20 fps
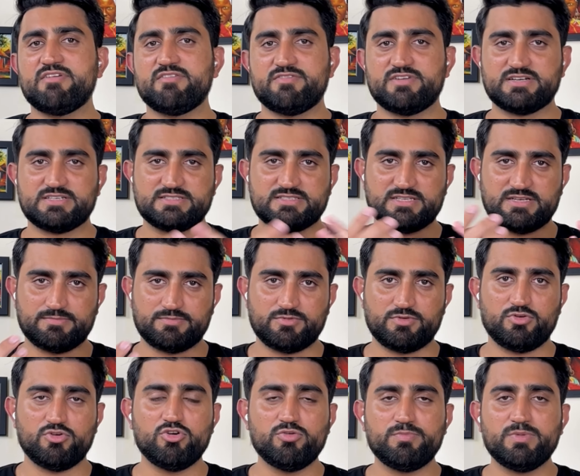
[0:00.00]
a WhatsApp
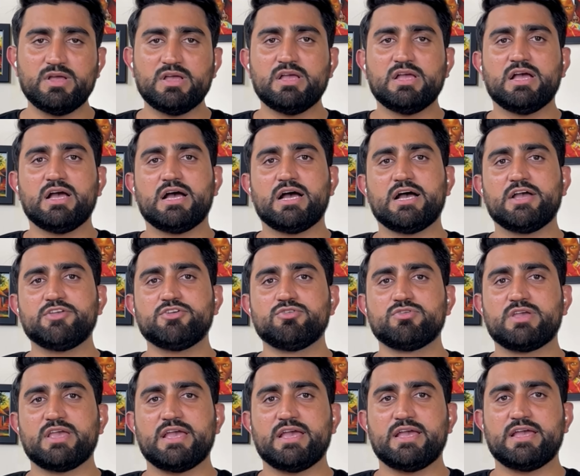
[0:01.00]
group. You
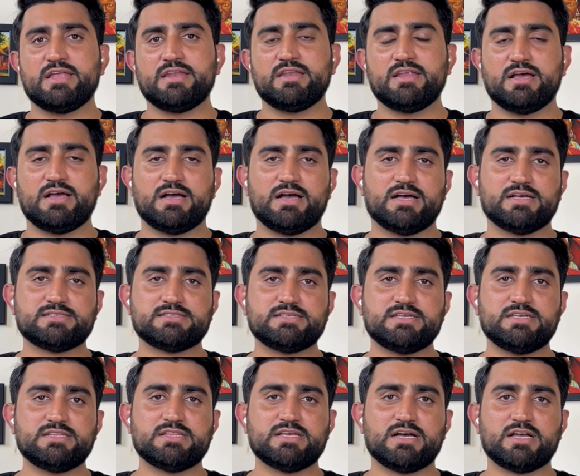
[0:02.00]
can
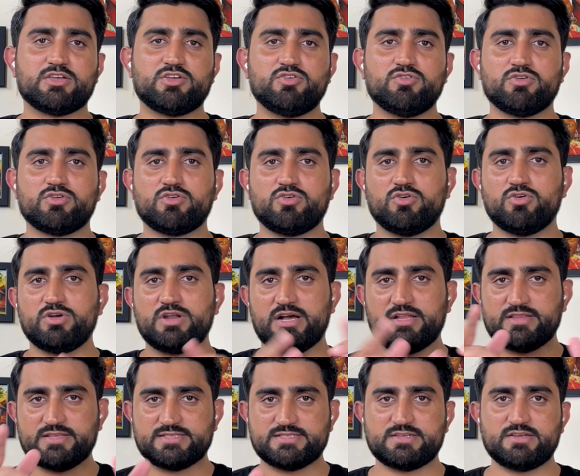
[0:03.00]
see the QR code on
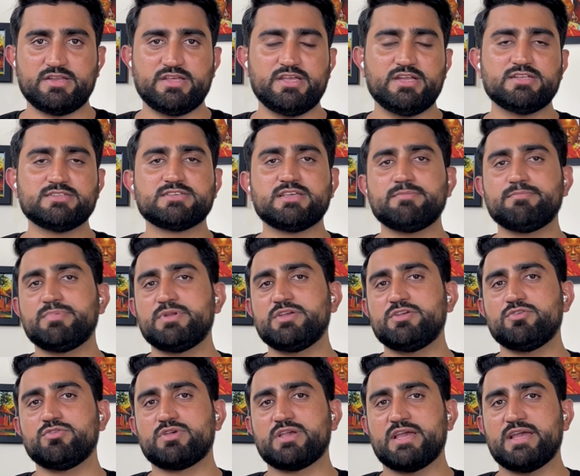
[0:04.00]
the screen. Simply
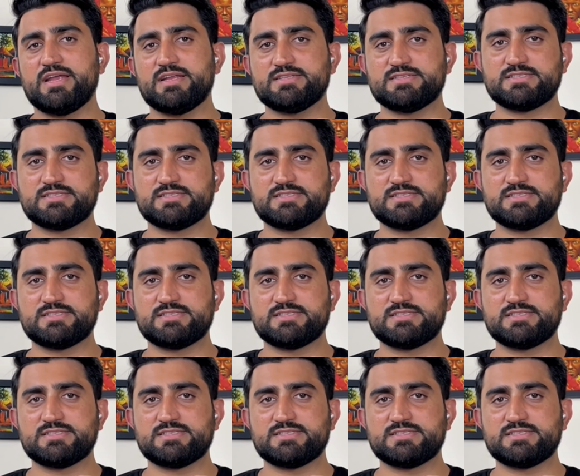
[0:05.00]
you can